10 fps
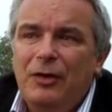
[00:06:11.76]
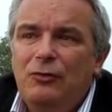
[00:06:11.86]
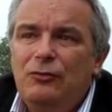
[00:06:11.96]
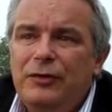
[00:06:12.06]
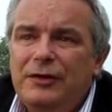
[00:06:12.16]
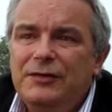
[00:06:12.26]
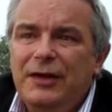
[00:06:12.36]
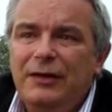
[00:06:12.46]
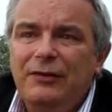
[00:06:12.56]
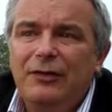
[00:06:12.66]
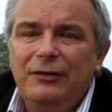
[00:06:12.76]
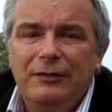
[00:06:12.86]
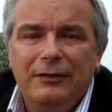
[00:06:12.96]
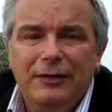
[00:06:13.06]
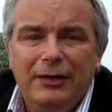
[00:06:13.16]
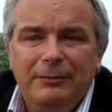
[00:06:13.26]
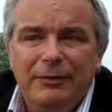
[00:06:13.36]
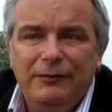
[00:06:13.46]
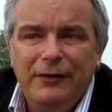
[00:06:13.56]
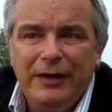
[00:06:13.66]
All these things can
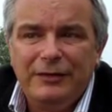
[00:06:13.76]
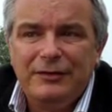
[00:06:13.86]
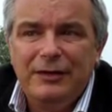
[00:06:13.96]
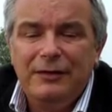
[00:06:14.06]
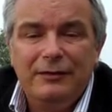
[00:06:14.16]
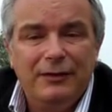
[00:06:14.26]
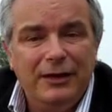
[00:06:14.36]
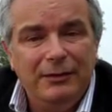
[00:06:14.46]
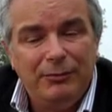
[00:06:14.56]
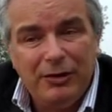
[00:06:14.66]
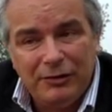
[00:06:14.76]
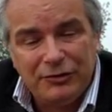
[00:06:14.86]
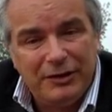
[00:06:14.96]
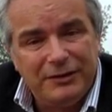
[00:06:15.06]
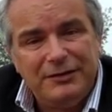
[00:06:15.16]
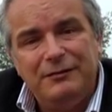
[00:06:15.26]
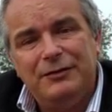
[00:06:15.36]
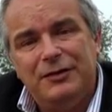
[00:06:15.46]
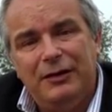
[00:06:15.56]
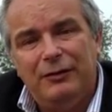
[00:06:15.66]
affect the biological
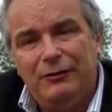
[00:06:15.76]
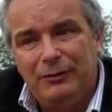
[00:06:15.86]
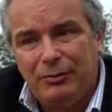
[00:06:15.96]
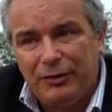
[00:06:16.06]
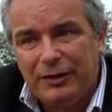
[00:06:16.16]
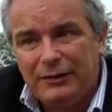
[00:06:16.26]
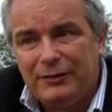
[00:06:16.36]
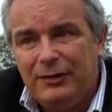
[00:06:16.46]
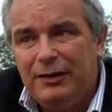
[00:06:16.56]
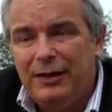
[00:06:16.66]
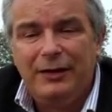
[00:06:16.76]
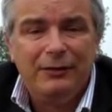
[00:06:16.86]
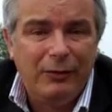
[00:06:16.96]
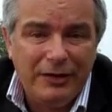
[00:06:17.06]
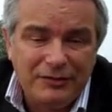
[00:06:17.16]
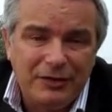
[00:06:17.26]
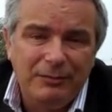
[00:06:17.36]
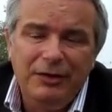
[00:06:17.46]
activity of the product and the way it's going to